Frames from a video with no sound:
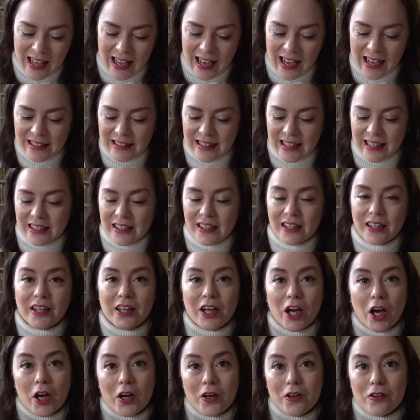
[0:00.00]
And then
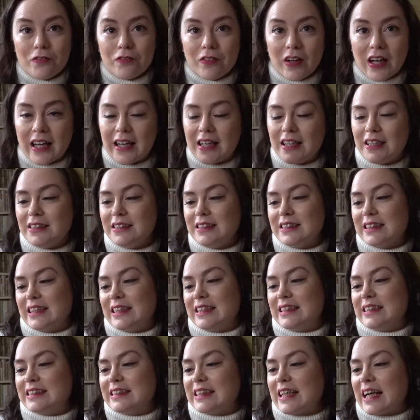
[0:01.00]
Covert,
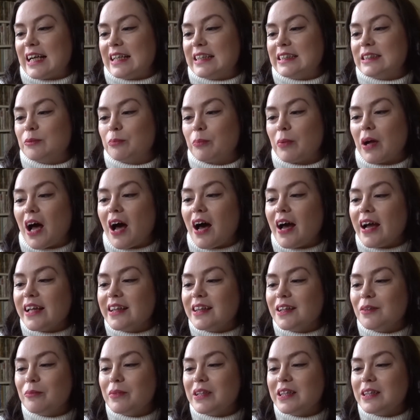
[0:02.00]
it says,
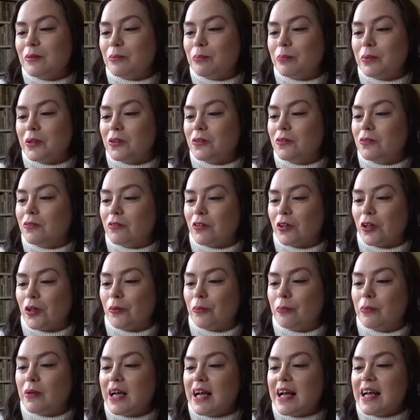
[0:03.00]
behind them in the boot
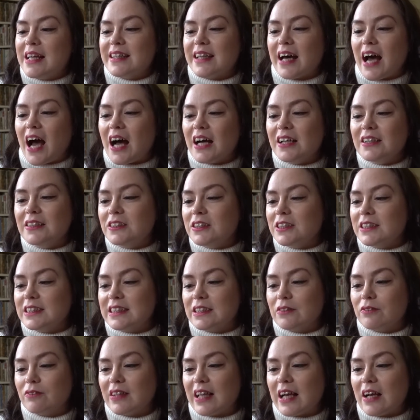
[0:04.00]
room, the hunters
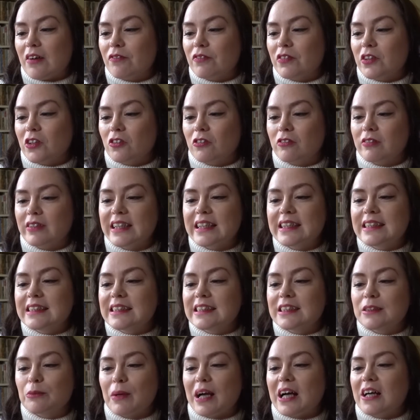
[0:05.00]
have left the green
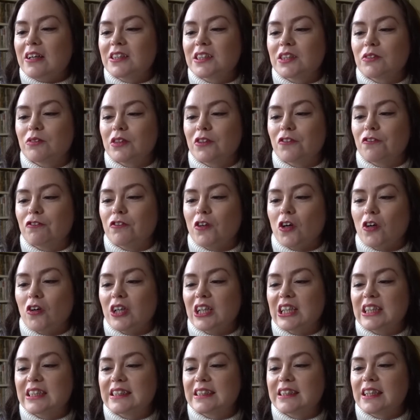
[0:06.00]
smells of the
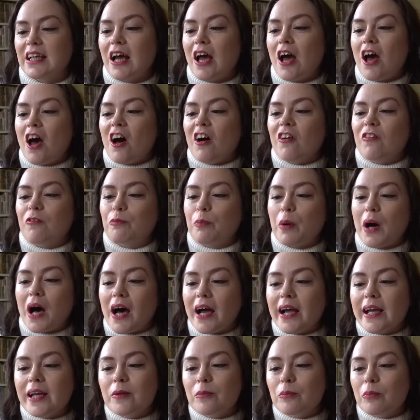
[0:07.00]
forest, of
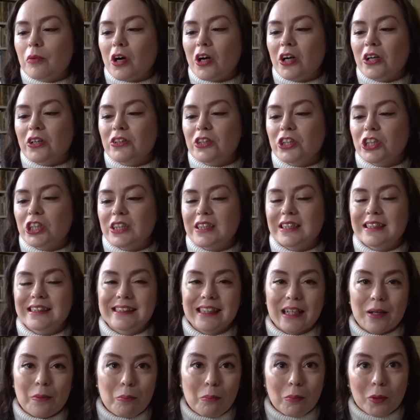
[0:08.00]
pine branches
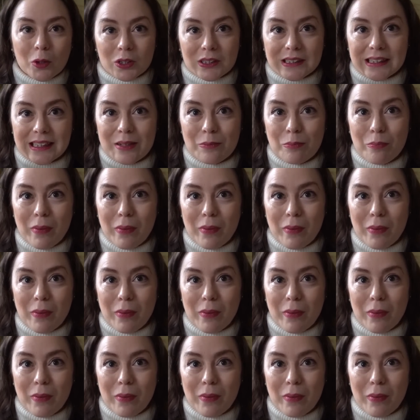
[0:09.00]
and mossy